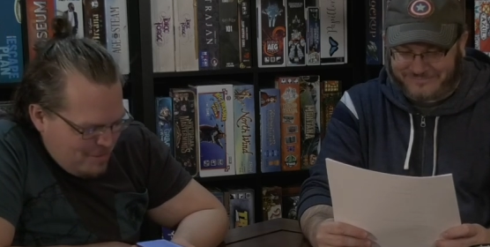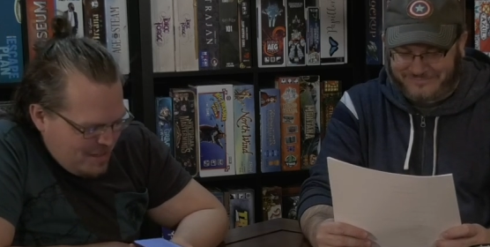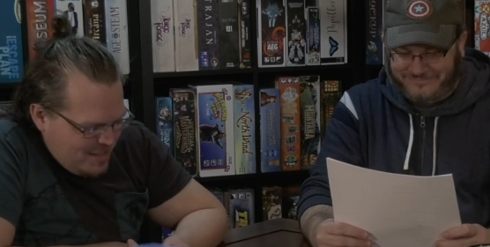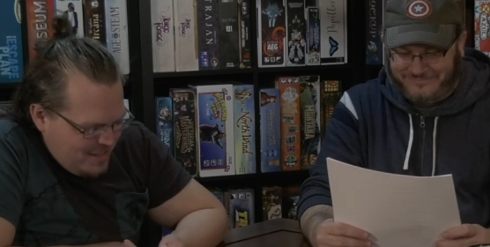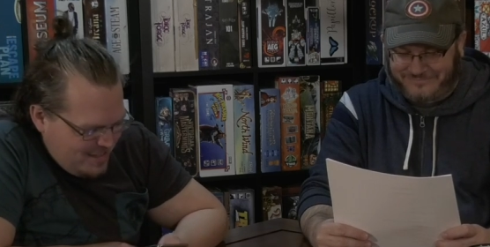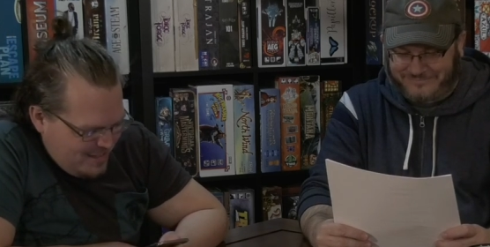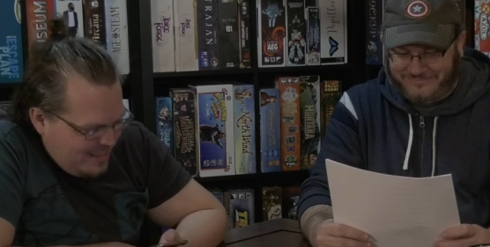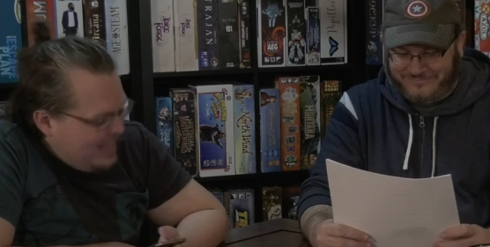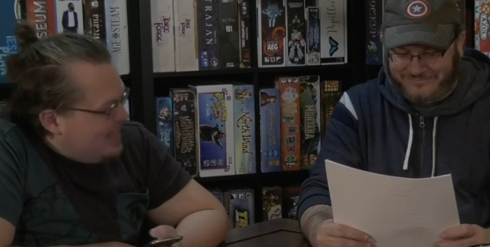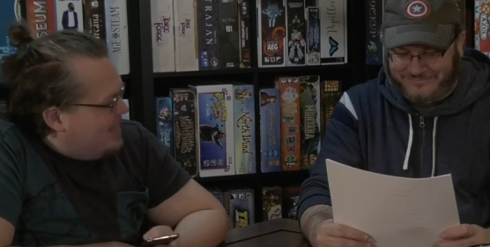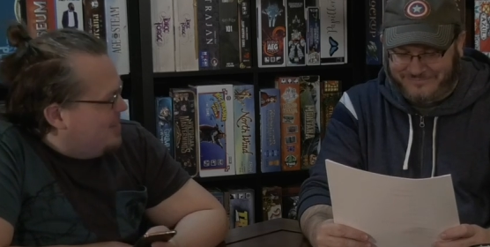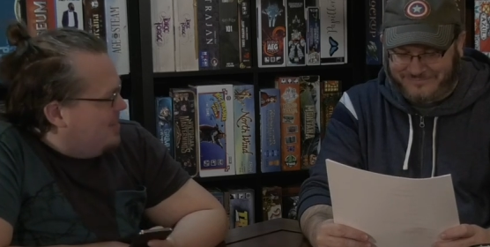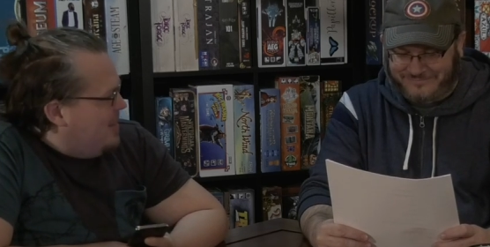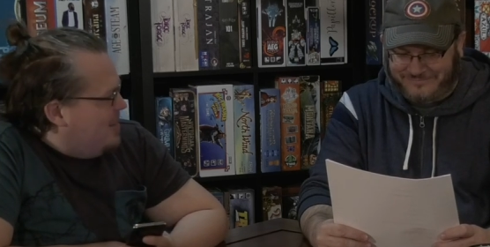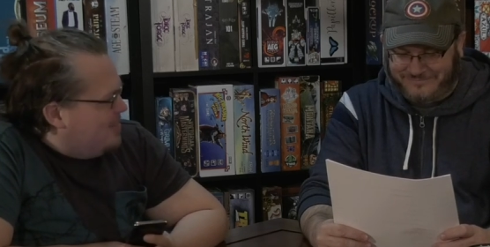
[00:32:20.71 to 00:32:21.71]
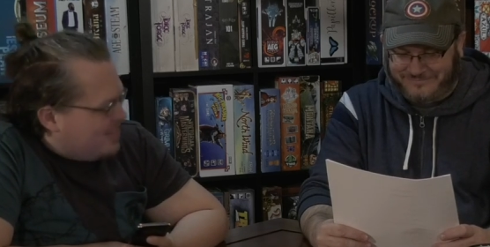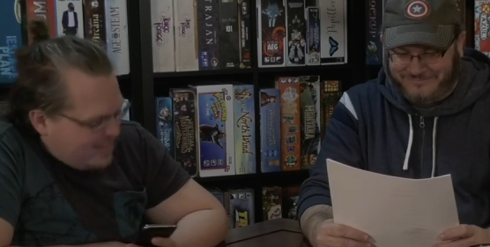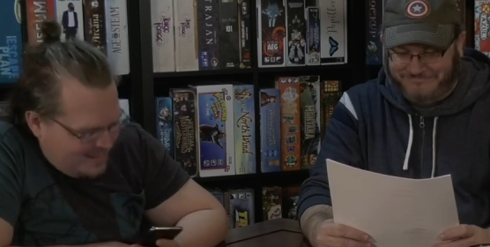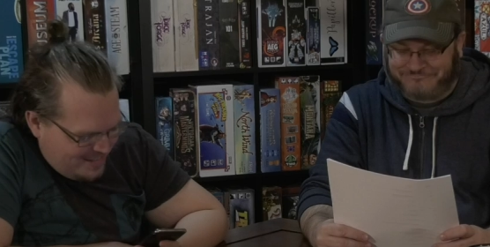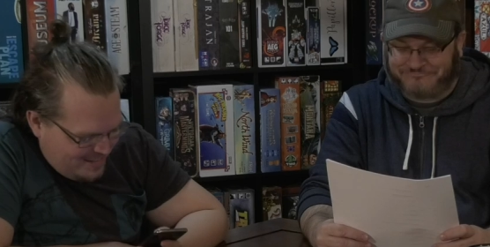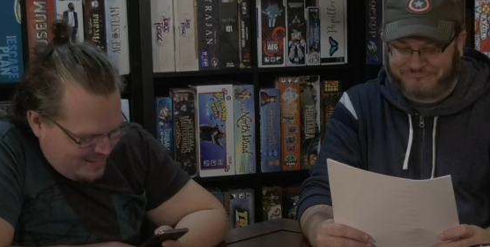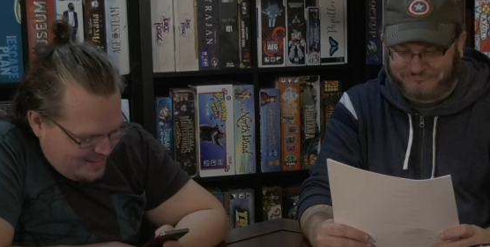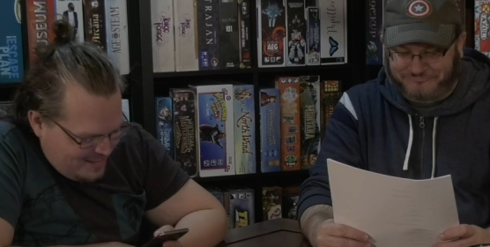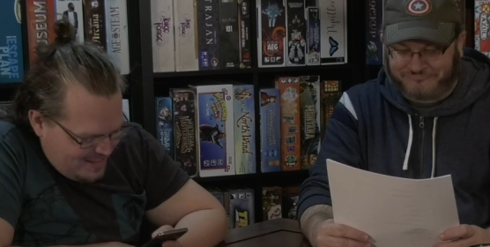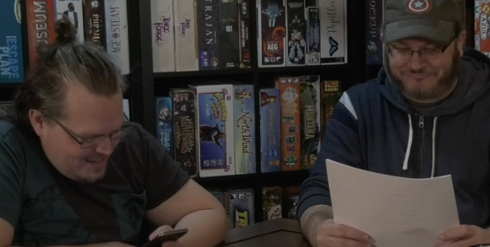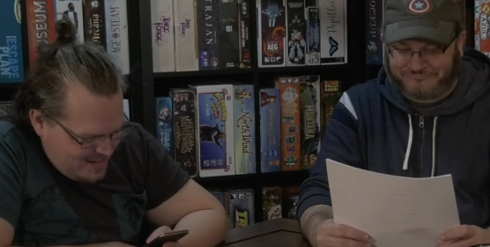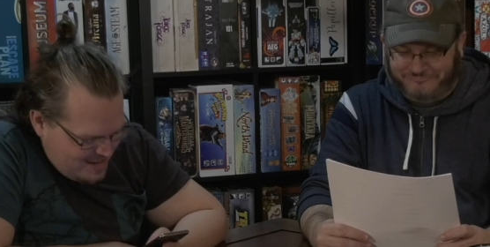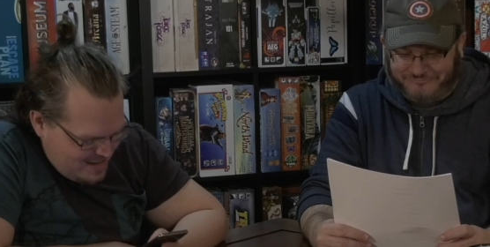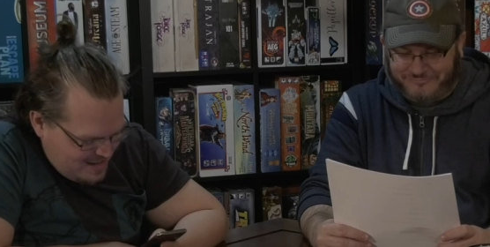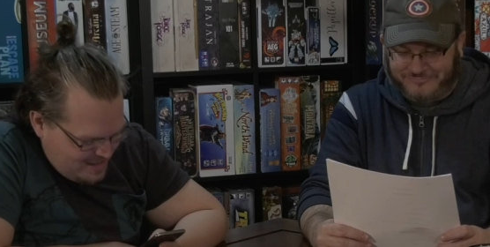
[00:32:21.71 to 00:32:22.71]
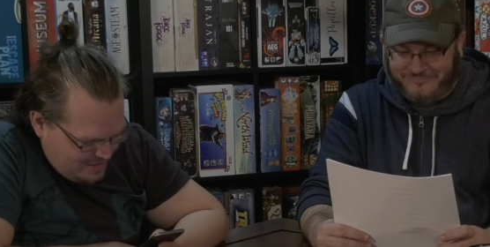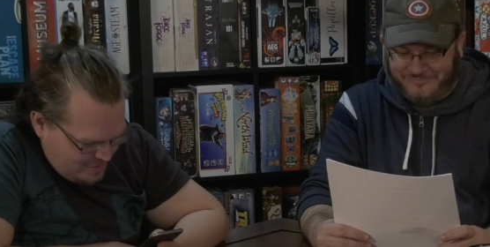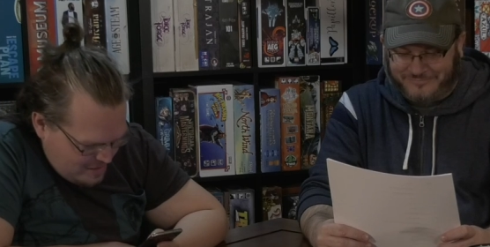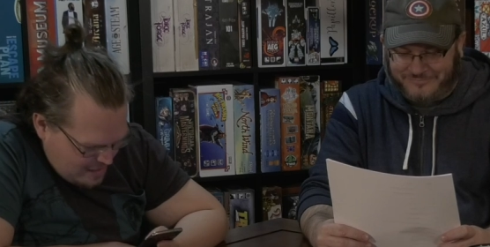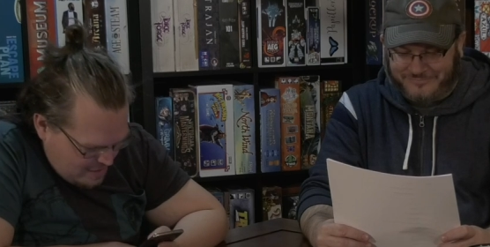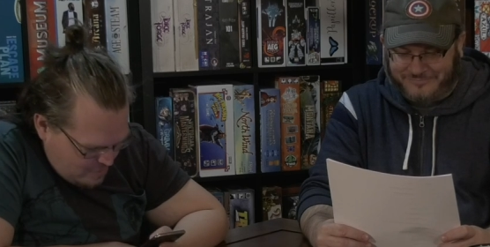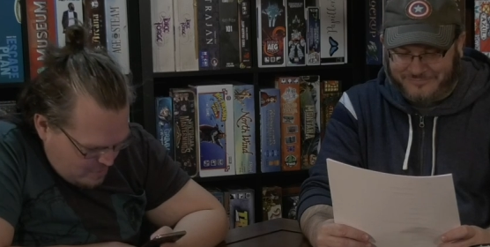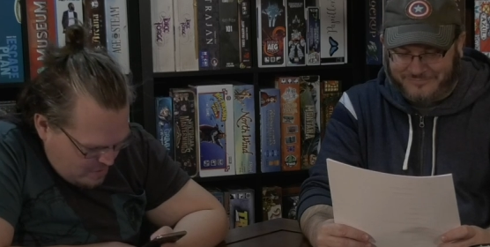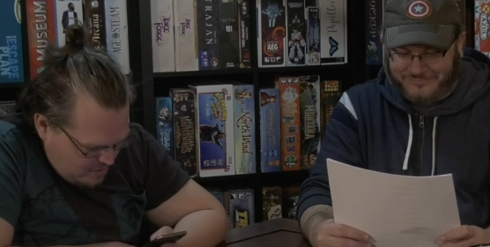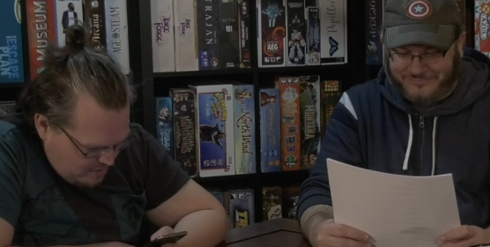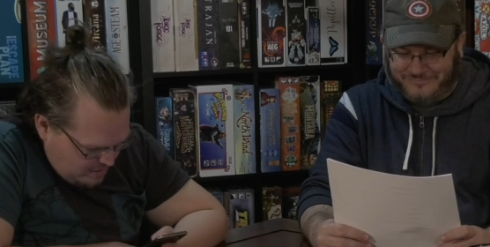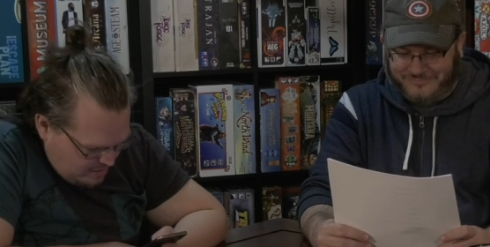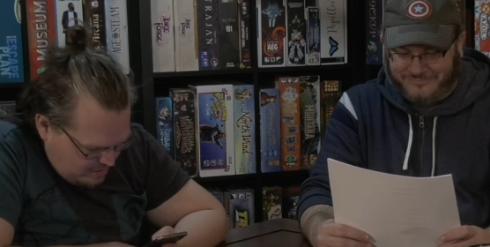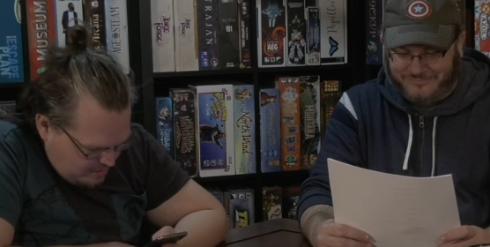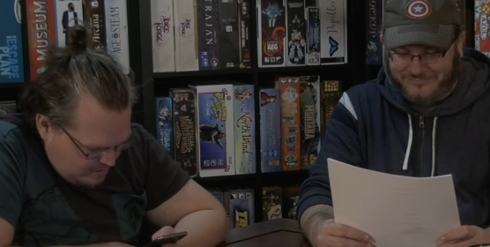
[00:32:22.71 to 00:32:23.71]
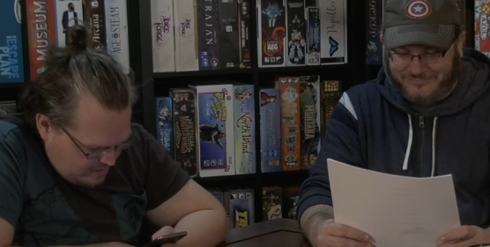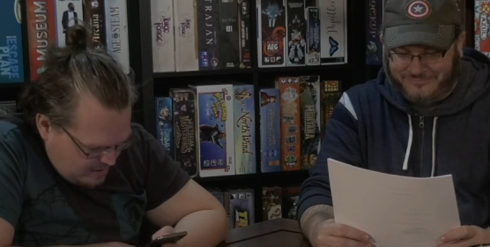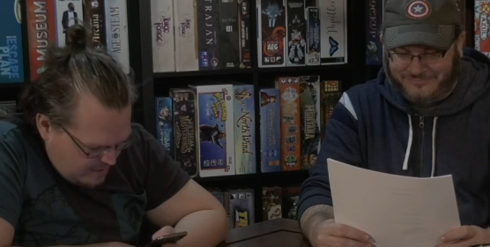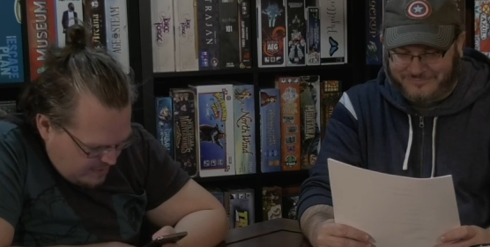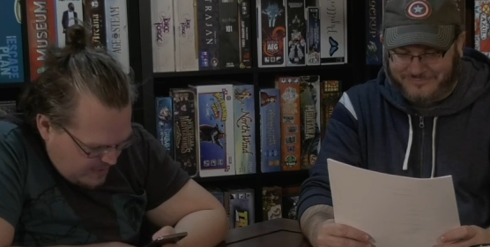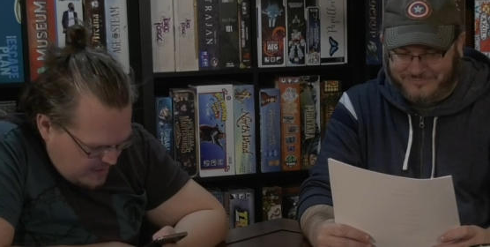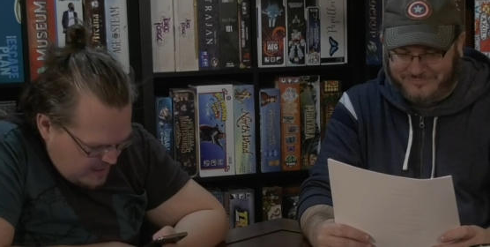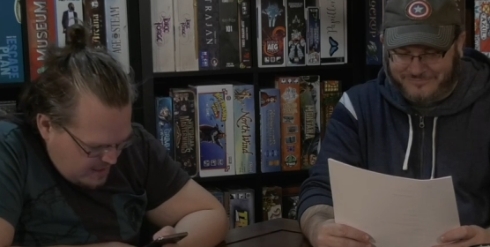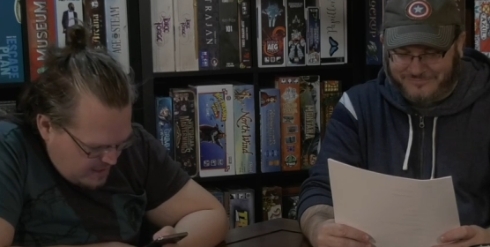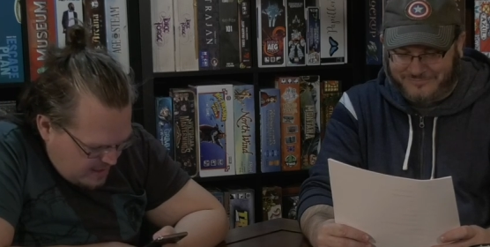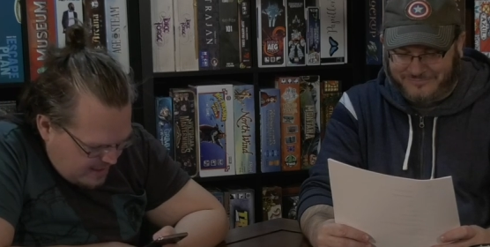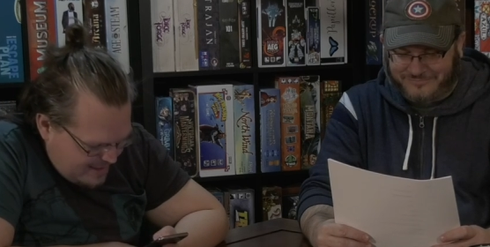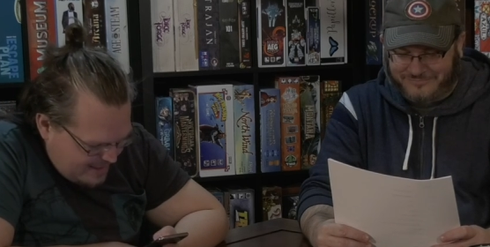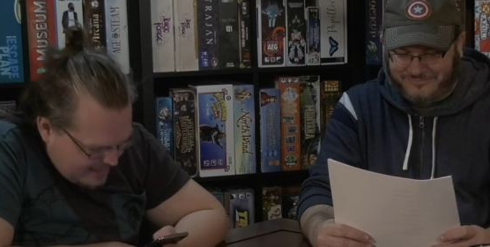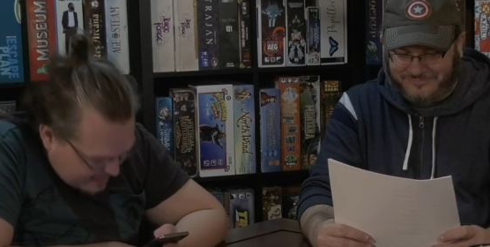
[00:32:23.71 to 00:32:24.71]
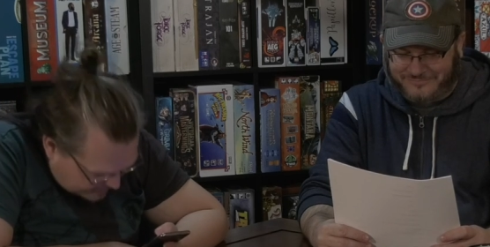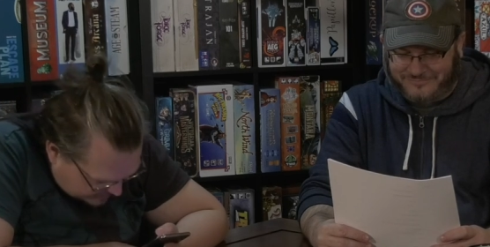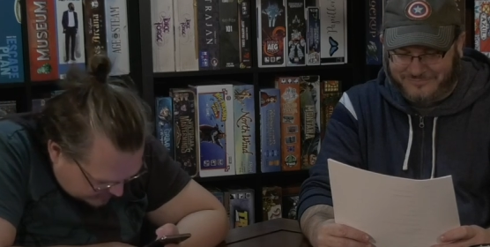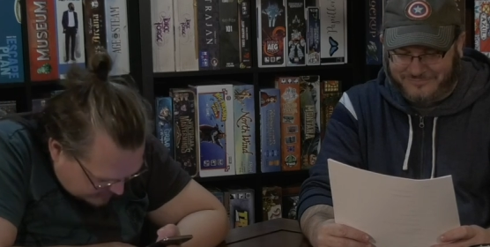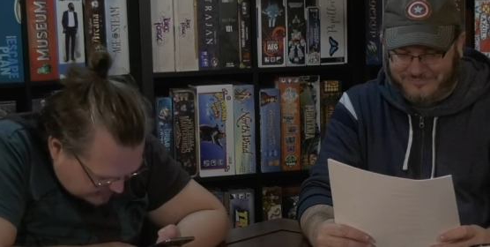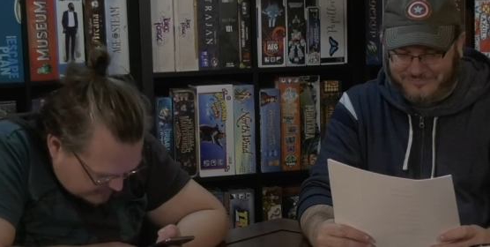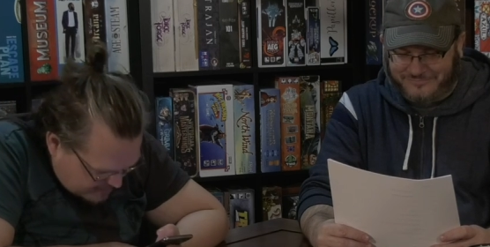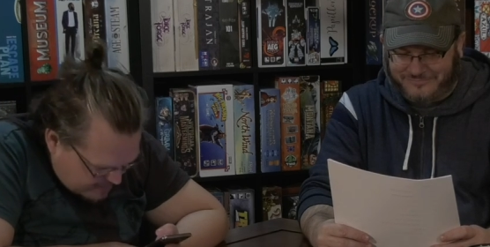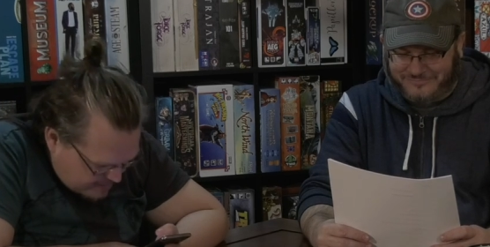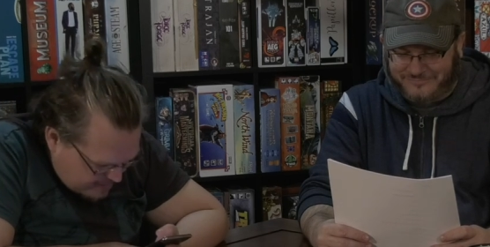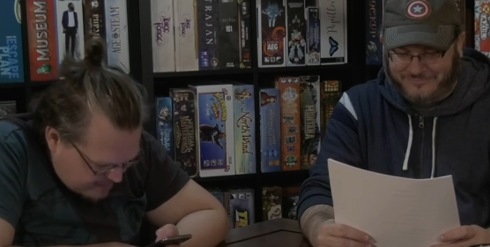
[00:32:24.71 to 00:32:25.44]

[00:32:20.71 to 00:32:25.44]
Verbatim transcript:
Speaker 1: but lightning round. Uh, so that was seventy six